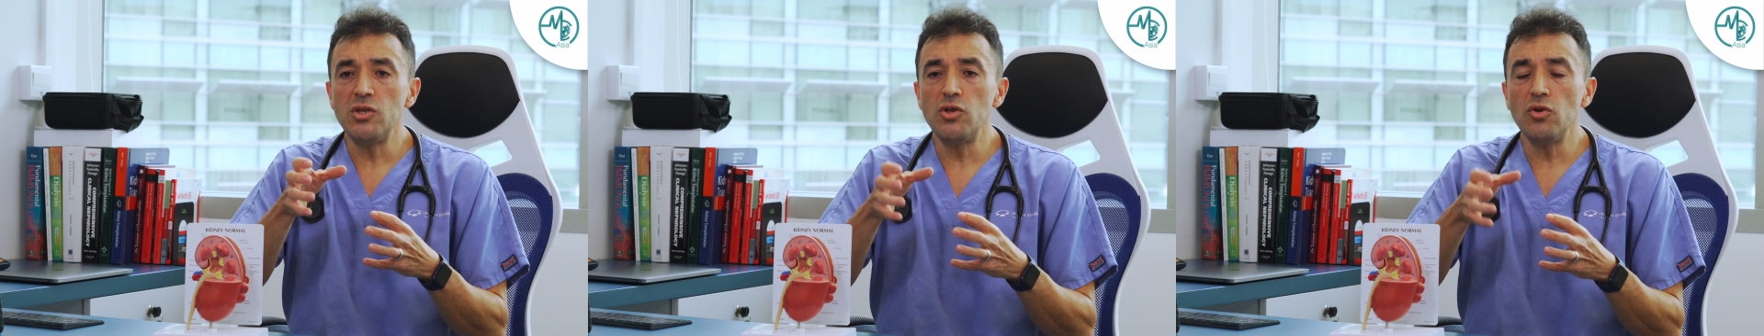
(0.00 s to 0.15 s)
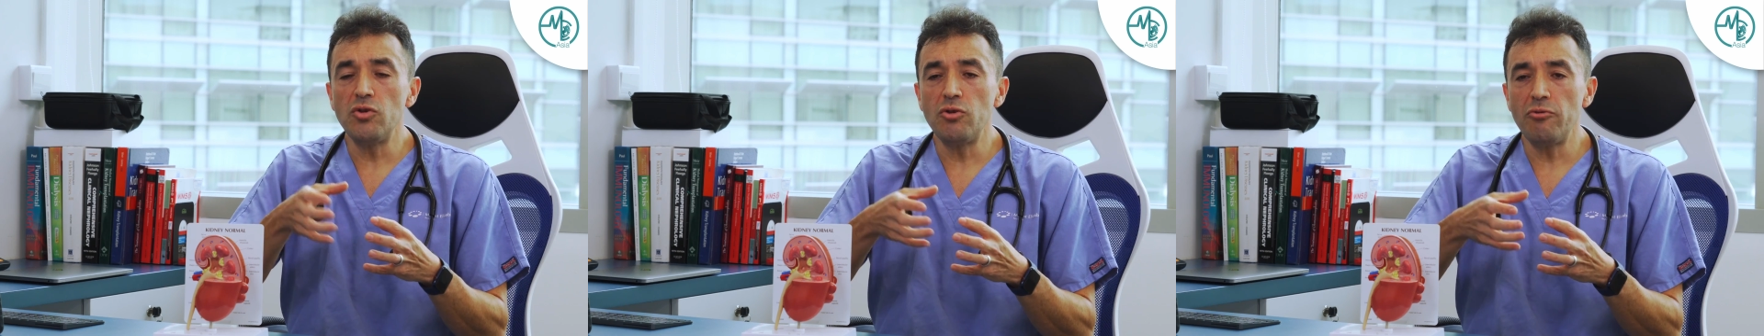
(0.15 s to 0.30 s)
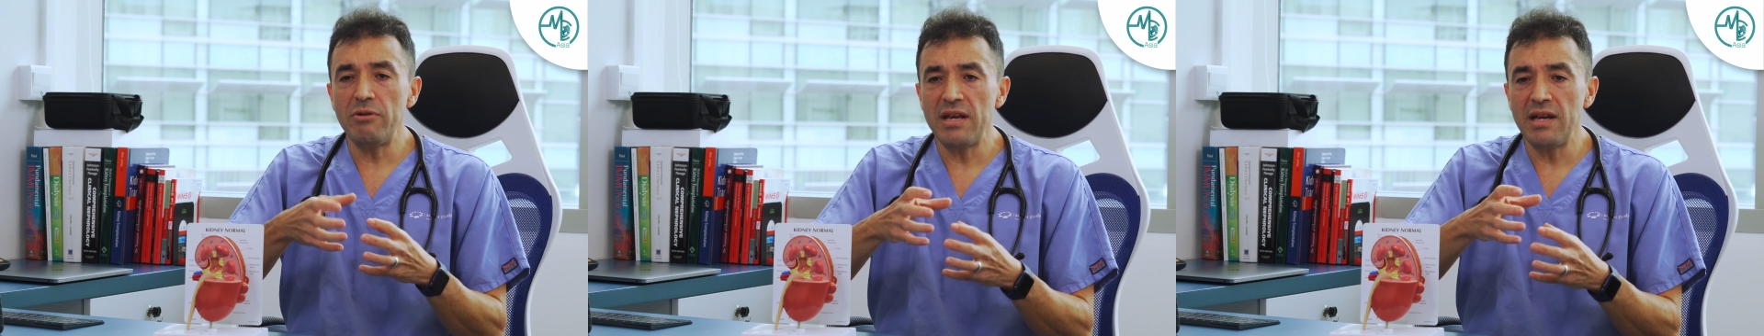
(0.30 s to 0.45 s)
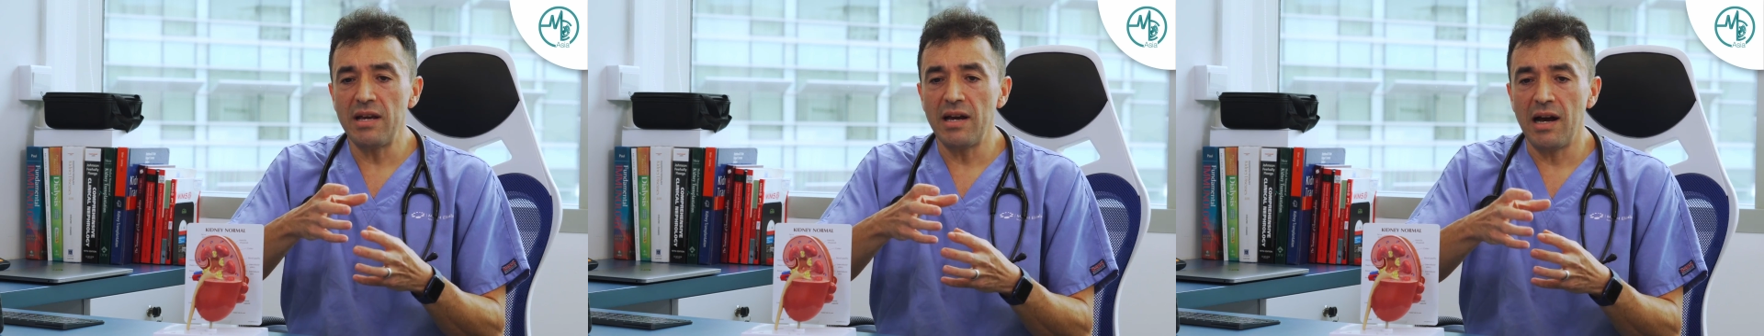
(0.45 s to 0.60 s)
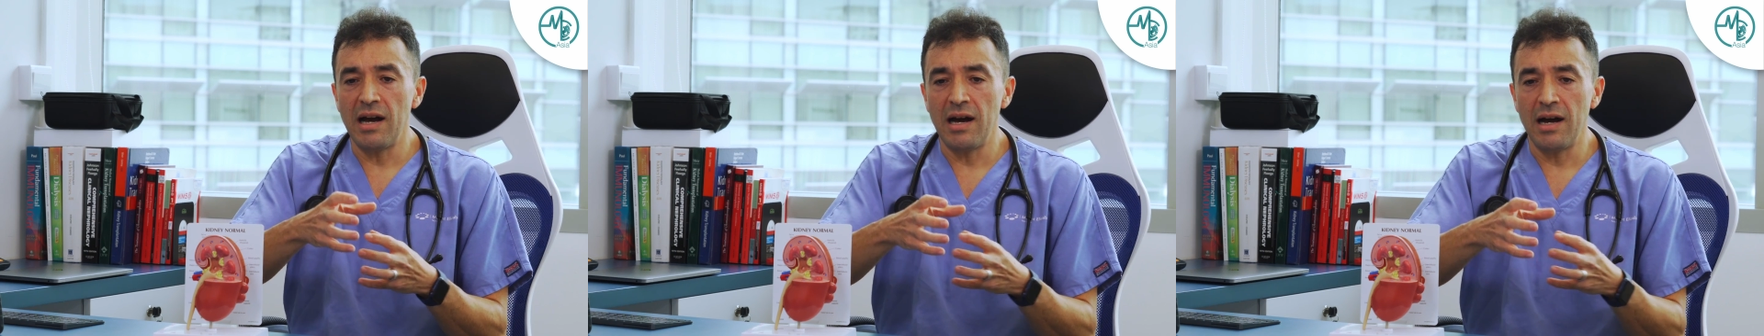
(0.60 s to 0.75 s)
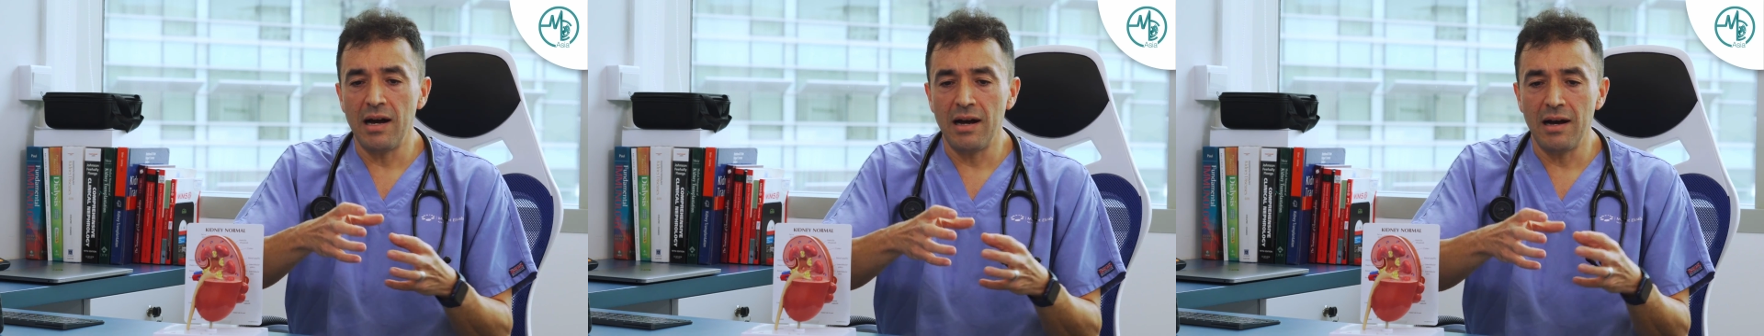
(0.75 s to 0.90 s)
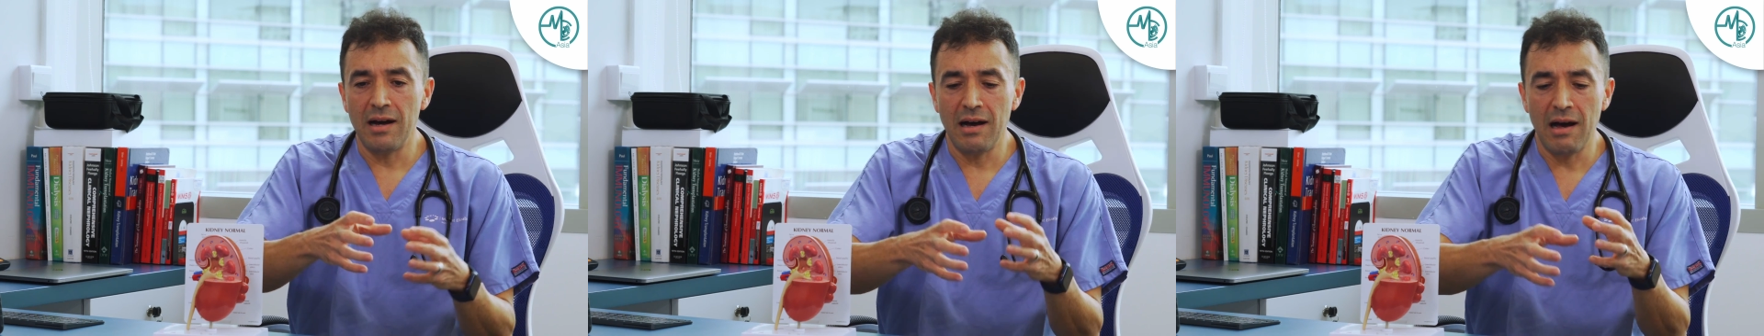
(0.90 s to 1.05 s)
you drink
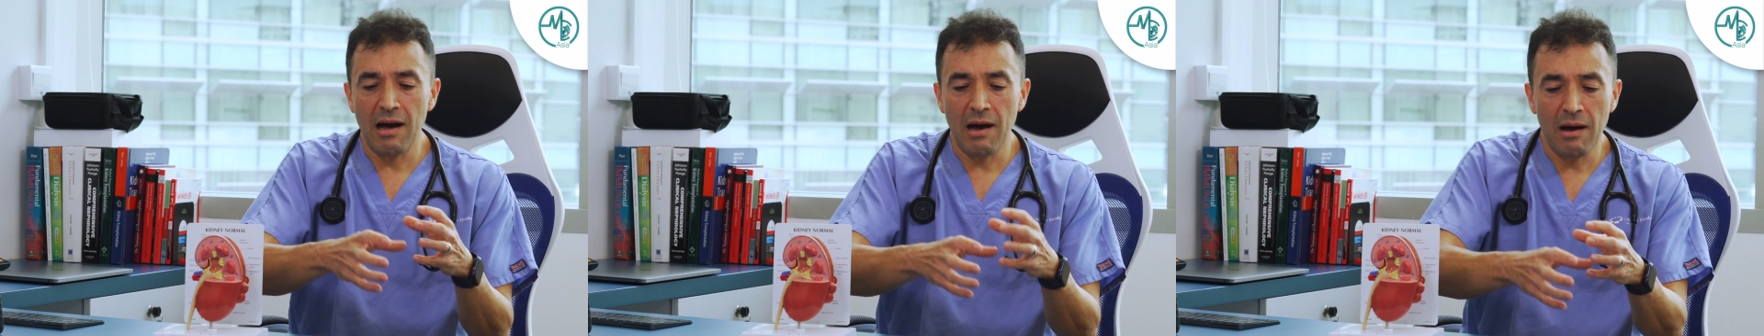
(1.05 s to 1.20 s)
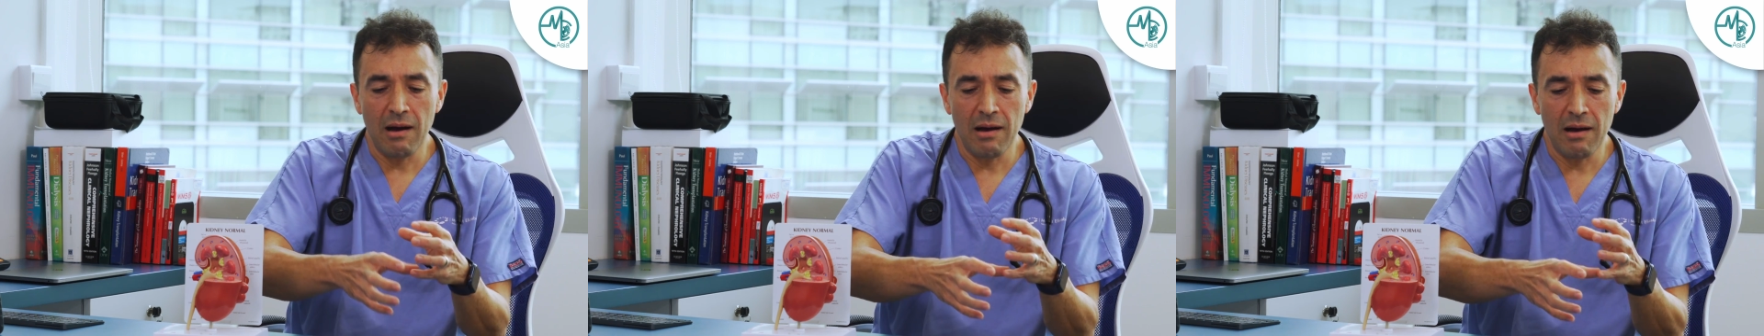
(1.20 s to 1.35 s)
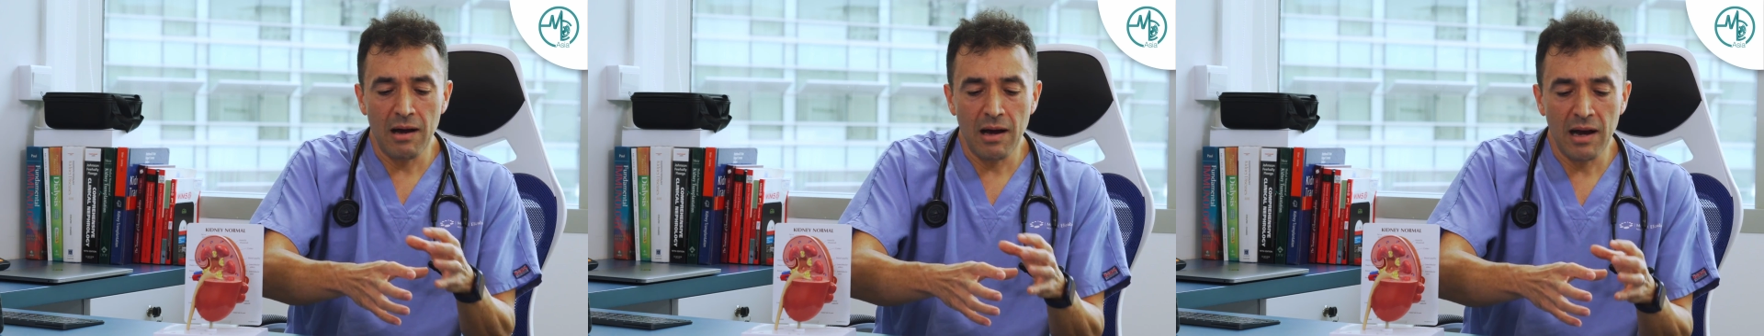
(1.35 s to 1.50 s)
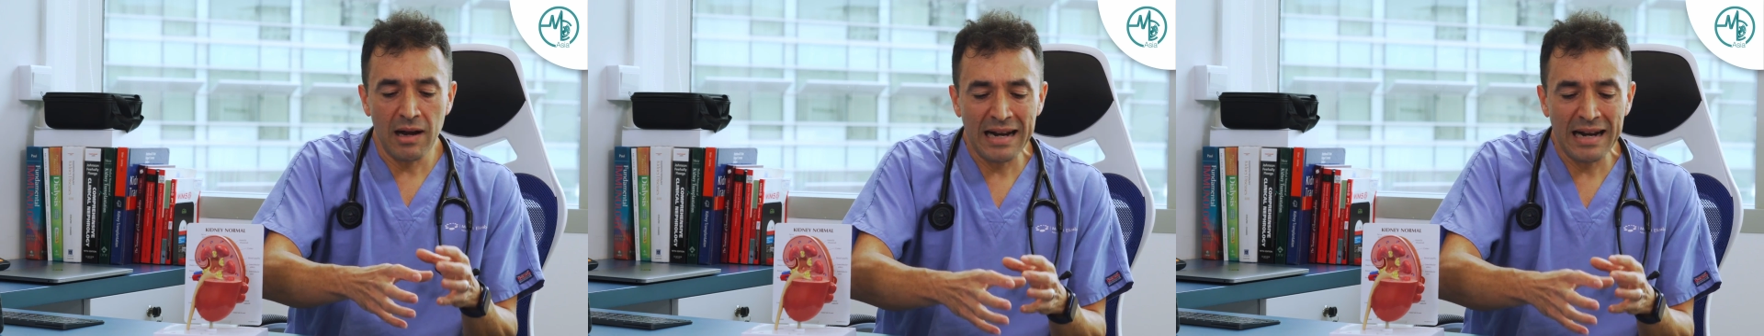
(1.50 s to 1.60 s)
a